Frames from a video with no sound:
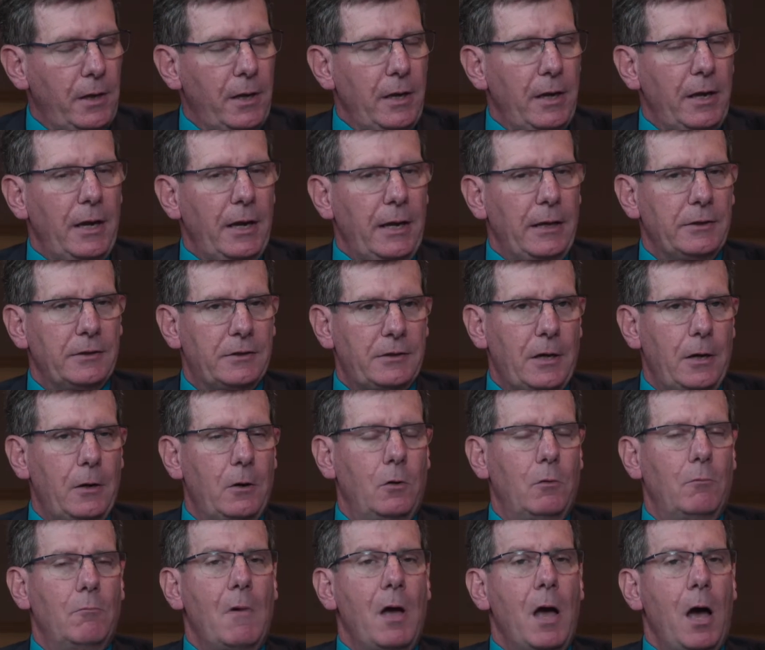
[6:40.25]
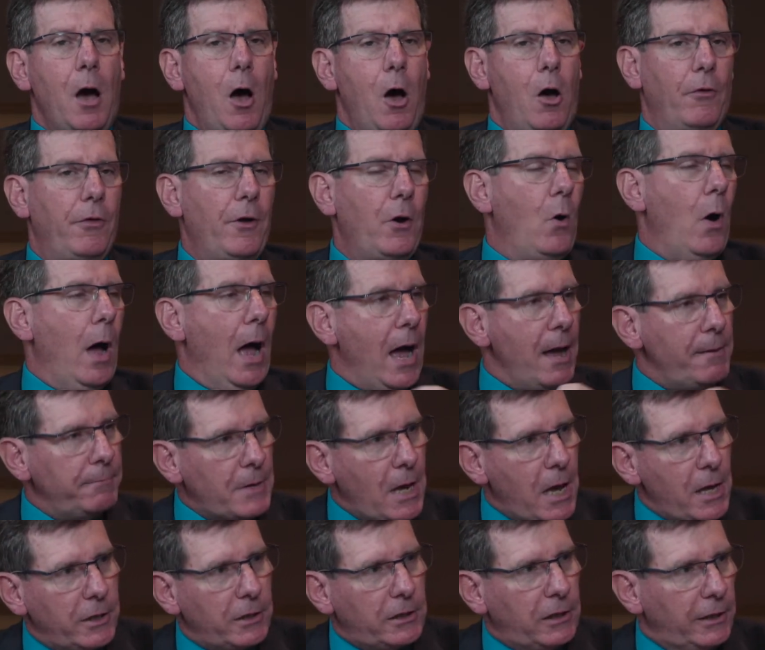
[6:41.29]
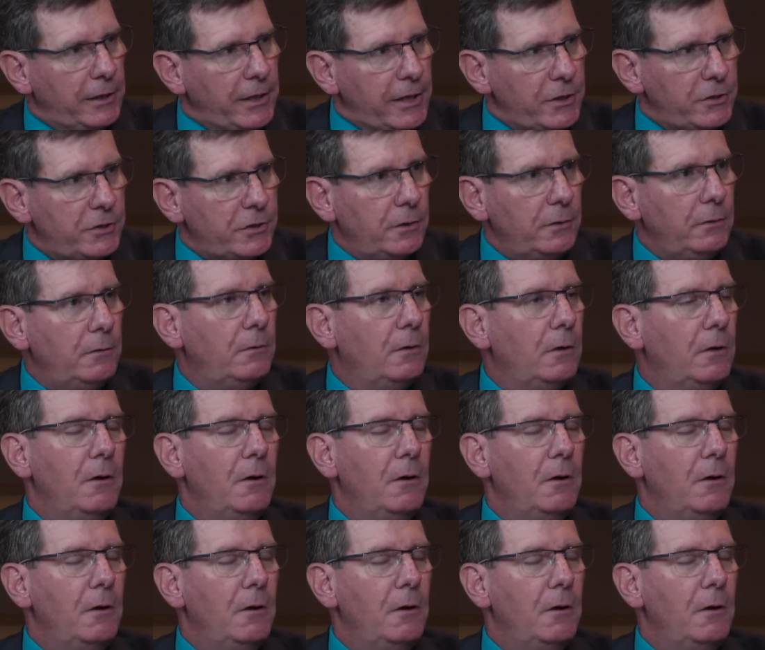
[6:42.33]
And so, although I'm not a clinician,